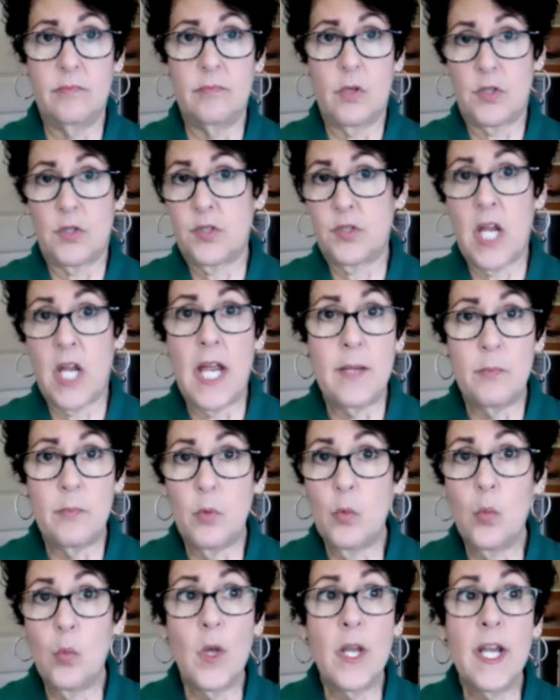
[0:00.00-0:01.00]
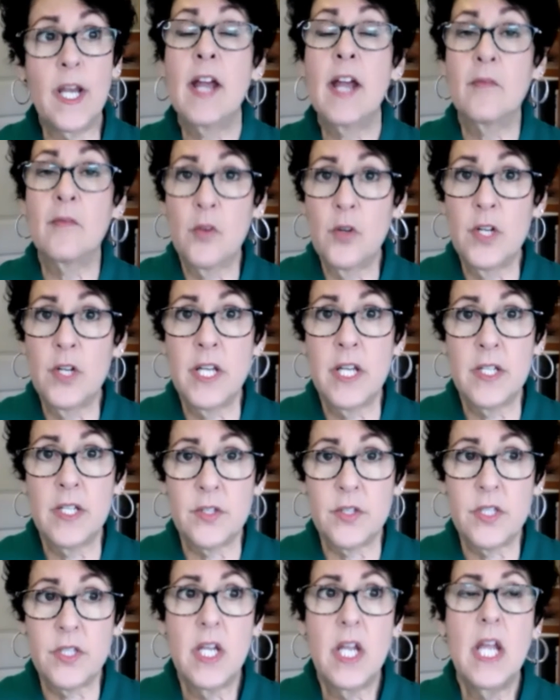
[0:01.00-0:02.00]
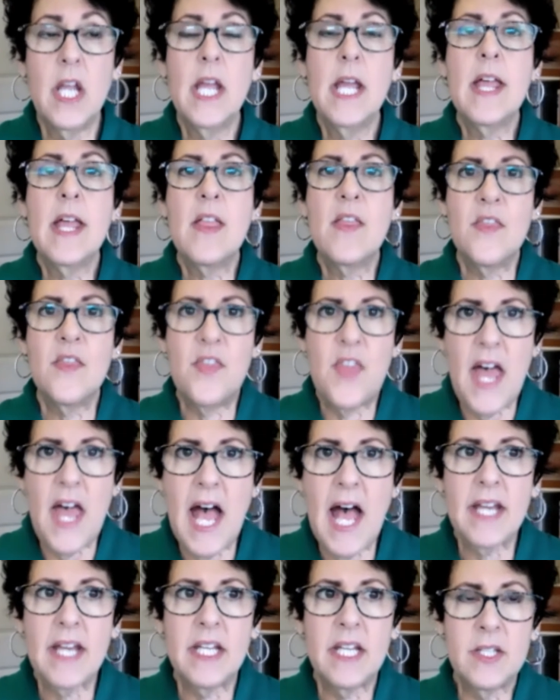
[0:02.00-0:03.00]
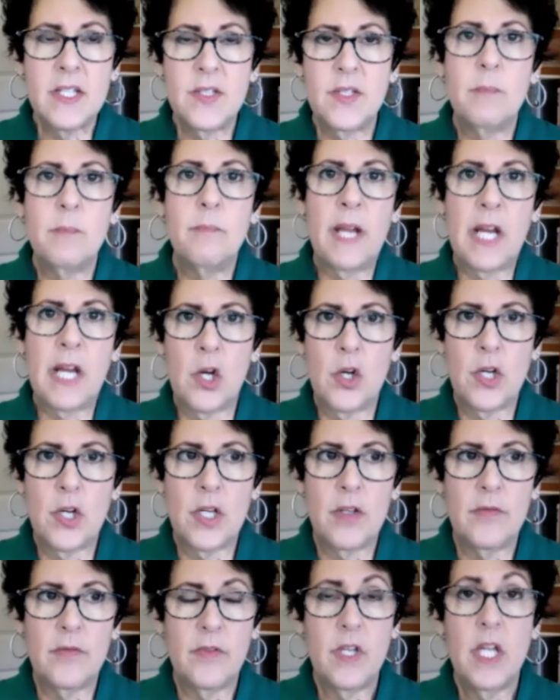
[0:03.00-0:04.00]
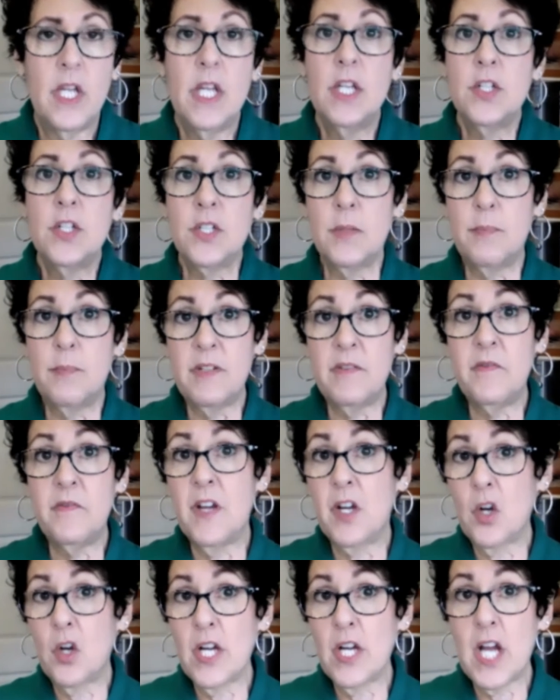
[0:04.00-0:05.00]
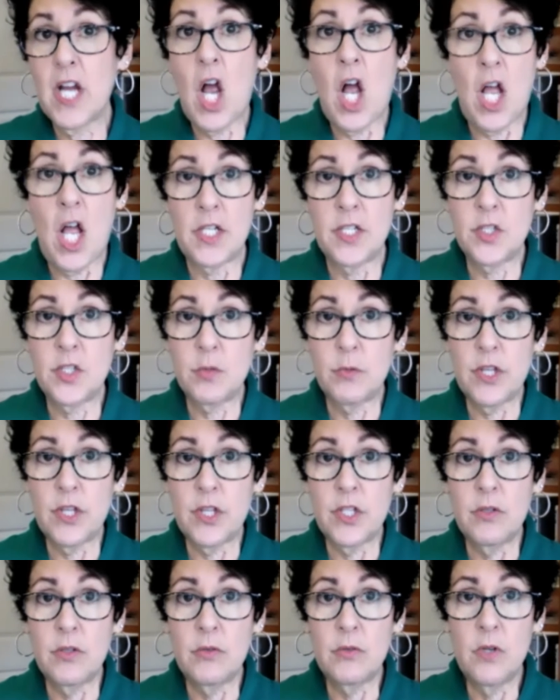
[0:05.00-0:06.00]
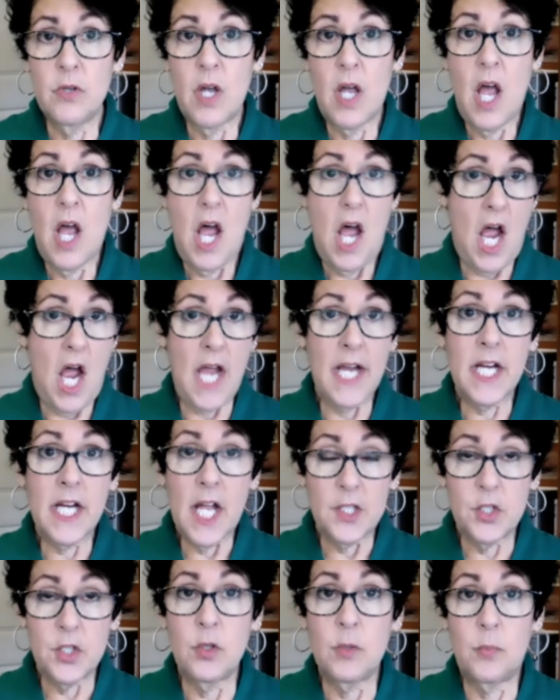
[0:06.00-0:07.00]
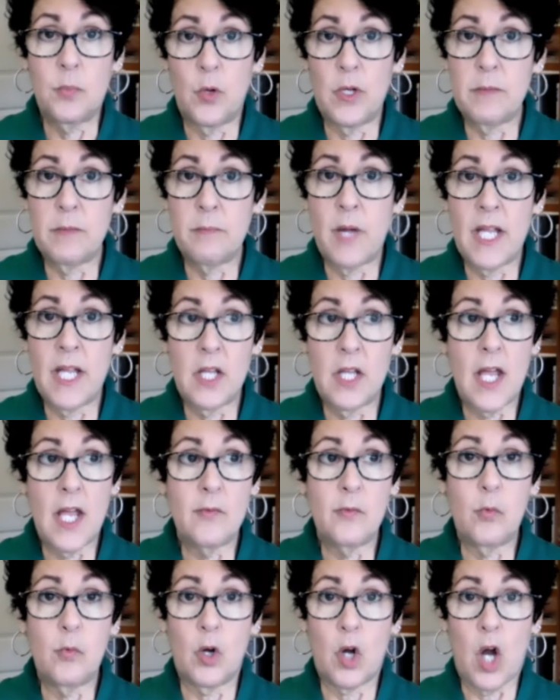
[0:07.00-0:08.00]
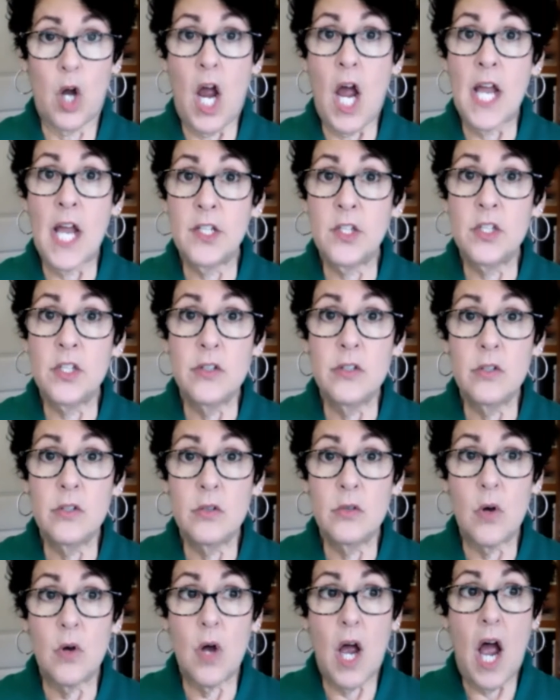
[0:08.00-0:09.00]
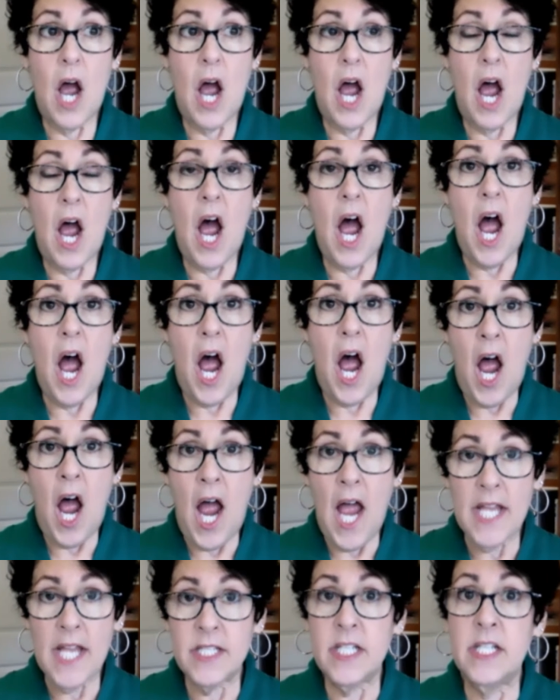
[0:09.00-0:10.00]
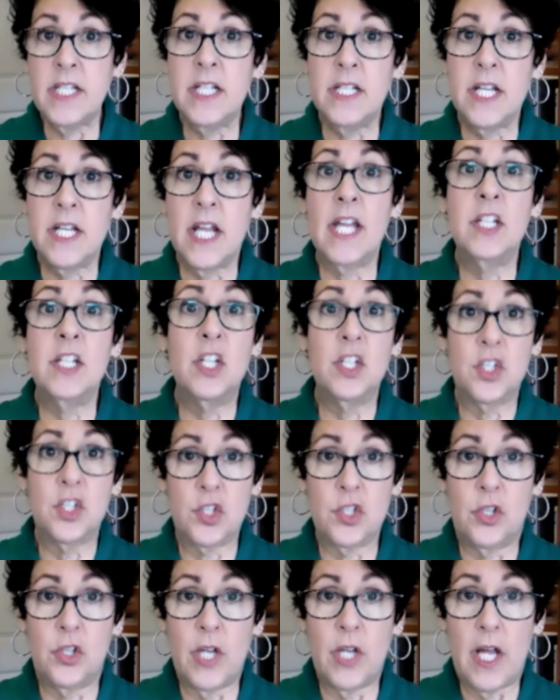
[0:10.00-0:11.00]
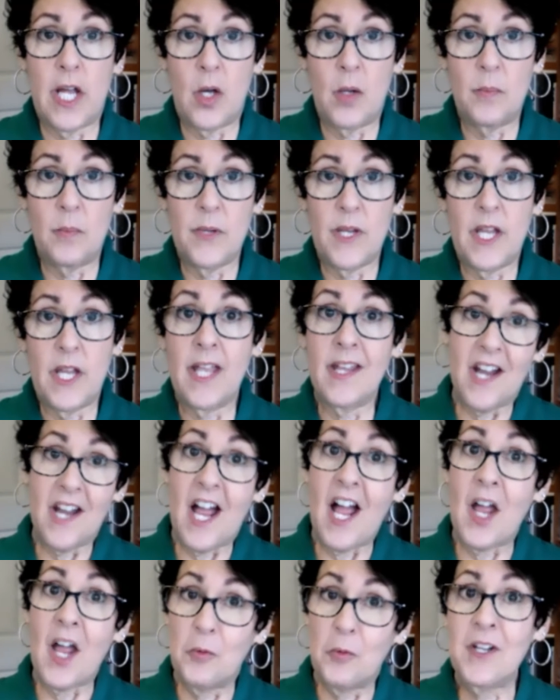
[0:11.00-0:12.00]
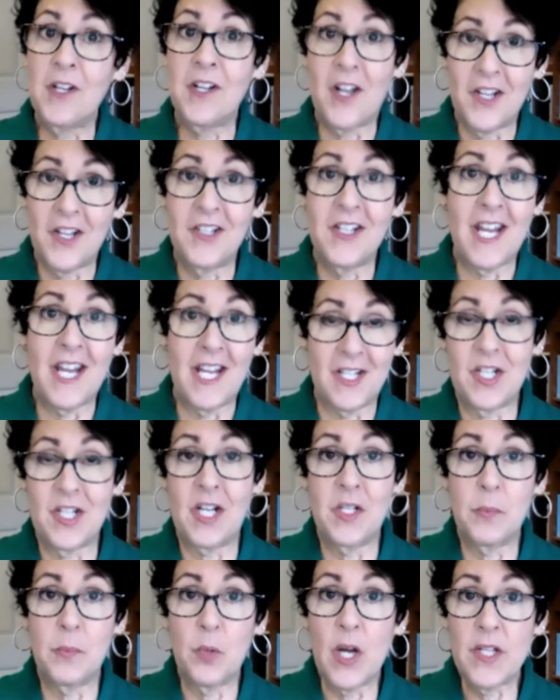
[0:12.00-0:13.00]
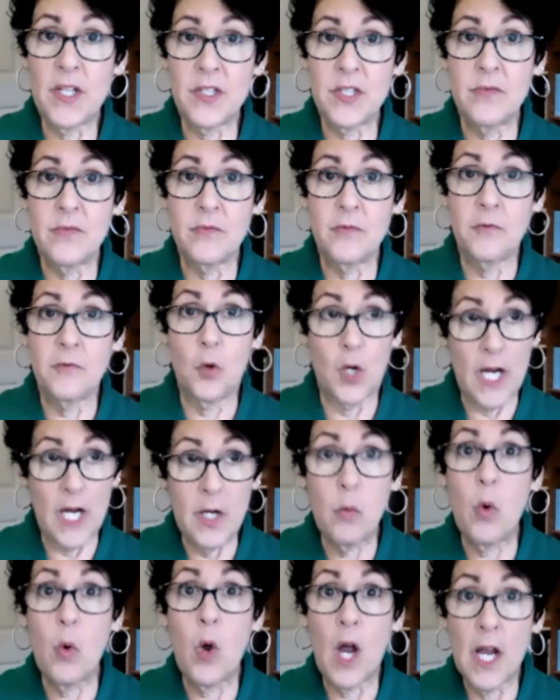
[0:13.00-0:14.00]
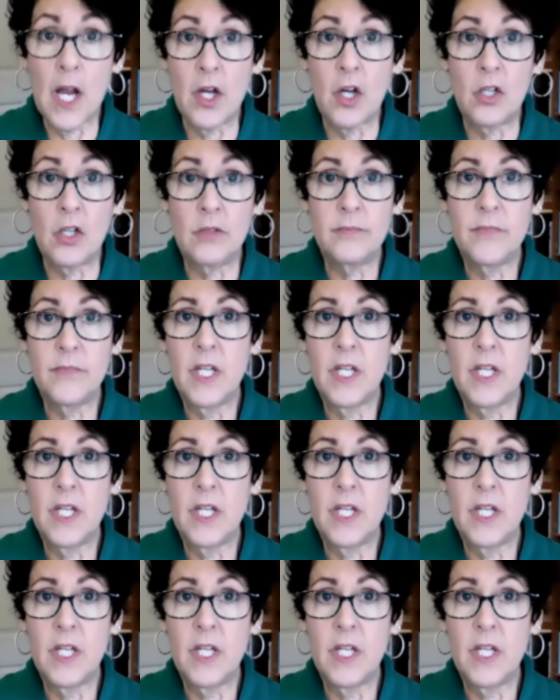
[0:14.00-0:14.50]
or Skype, whatever it is, that is imperative. To be very honest with you, I got to a point in my life where I knew I needed additional help, and I went on an antidepressant for a while.